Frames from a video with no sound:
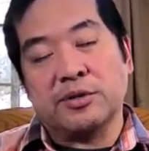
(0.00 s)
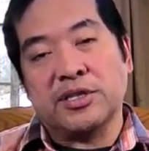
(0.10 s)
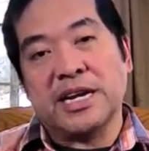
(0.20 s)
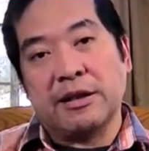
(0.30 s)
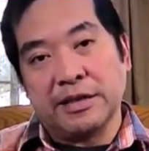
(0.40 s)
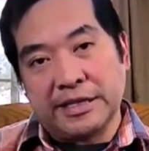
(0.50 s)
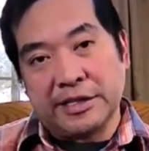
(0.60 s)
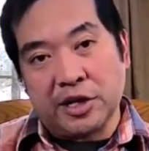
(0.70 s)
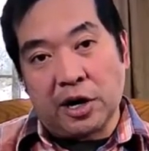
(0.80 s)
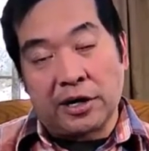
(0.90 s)
Tell in the
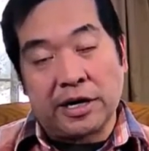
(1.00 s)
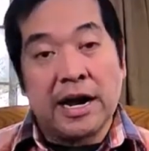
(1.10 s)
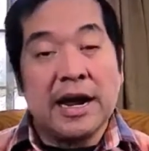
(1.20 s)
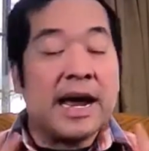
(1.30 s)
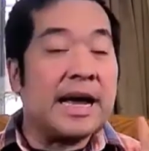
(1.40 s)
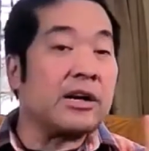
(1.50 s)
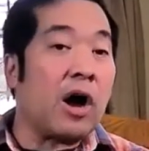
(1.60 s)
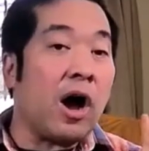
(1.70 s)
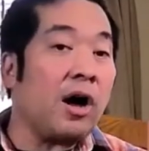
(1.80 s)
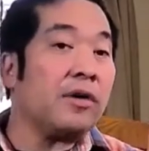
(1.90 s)
Dark. And
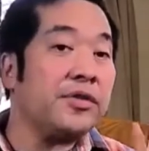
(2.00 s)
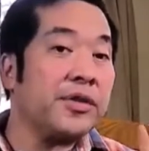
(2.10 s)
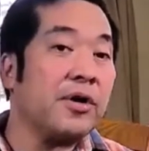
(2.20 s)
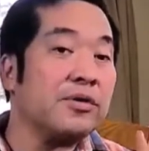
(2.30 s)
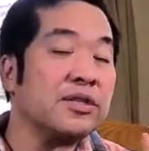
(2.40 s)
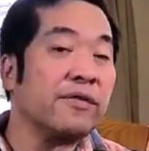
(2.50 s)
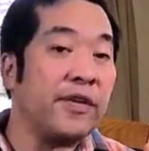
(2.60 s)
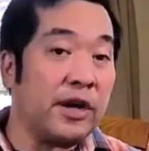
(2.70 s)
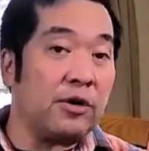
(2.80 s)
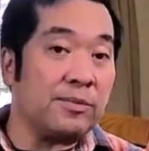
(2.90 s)
all of those
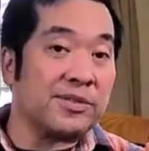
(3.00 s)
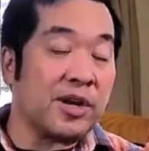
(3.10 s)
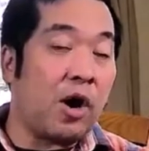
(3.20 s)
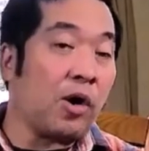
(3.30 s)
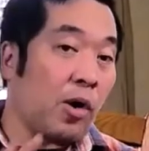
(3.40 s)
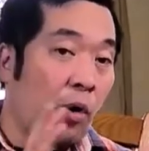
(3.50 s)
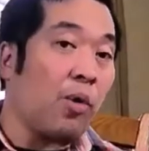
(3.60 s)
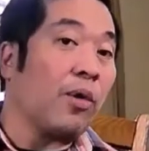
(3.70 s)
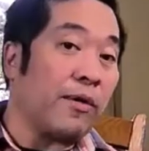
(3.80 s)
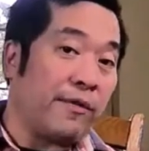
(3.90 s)
films are
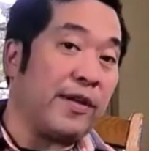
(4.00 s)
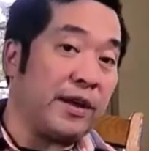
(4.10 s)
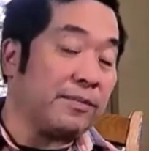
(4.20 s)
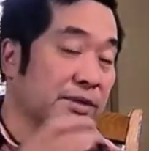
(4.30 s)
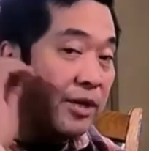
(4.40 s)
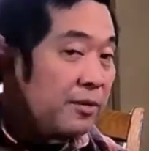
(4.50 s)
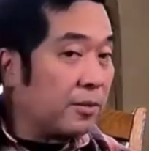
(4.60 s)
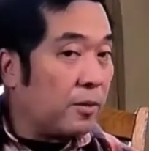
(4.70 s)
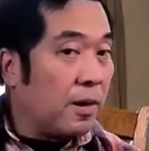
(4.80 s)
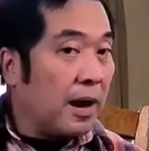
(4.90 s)
horror films.
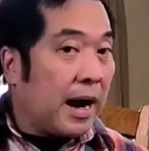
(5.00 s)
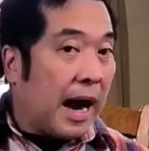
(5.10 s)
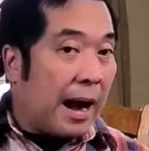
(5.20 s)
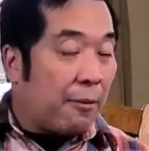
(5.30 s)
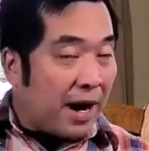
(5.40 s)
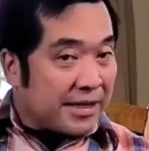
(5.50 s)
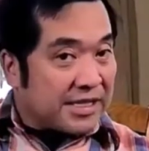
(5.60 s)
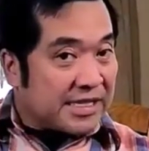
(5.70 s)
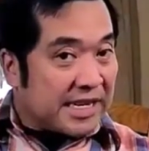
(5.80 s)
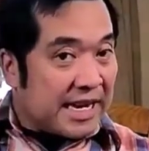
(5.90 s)
So I want to
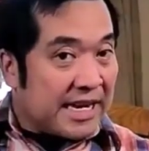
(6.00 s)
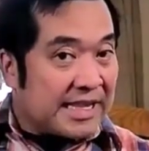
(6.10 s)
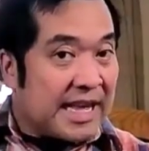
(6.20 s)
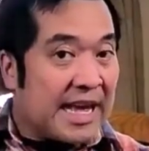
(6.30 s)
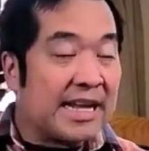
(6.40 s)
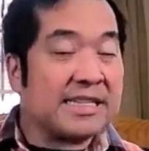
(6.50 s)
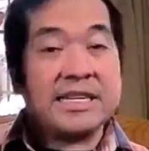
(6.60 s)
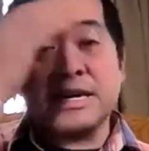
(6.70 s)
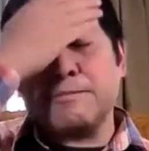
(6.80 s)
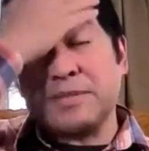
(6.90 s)
say that
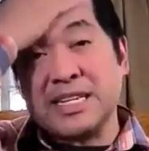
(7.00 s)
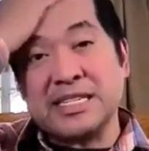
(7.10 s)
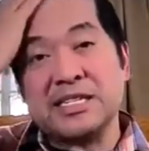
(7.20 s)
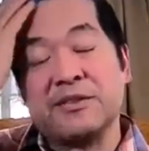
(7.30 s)
this is the